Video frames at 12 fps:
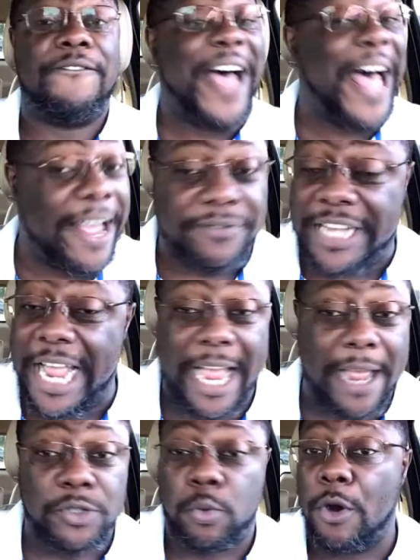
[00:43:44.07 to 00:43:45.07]
5
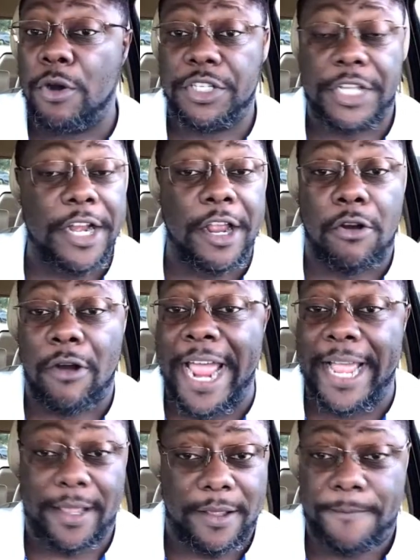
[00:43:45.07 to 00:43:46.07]
times worse than the
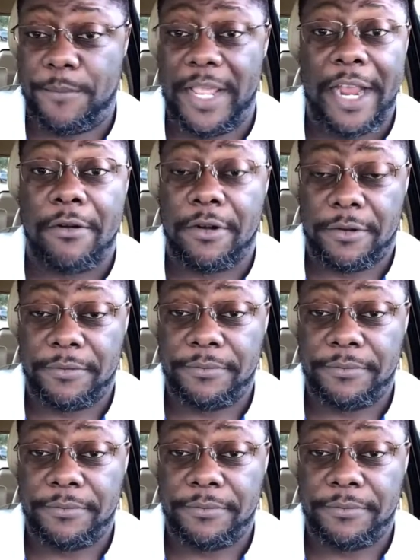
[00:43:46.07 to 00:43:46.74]
crack era.